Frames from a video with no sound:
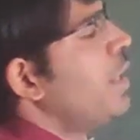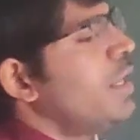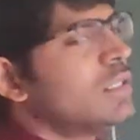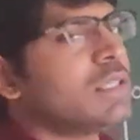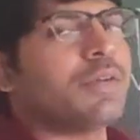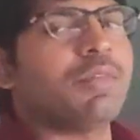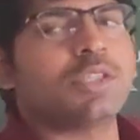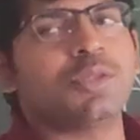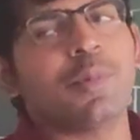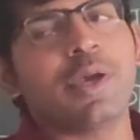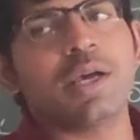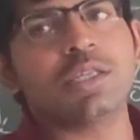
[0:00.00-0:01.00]
it is
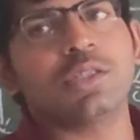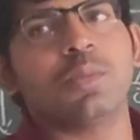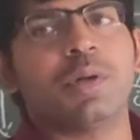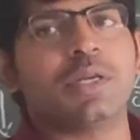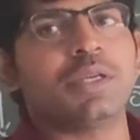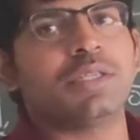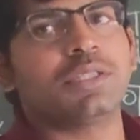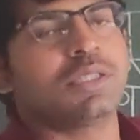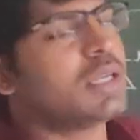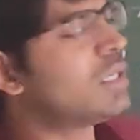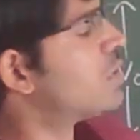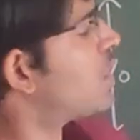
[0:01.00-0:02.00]
reverse biased, but it
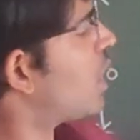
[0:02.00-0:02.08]
still